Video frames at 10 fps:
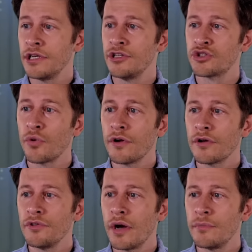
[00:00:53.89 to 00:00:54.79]

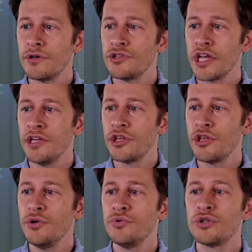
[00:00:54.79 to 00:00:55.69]
historical numbers in
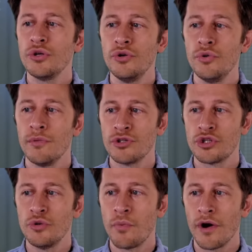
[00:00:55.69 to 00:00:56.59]
Q2, it was
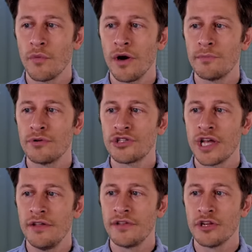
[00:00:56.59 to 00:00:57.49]
2.1%.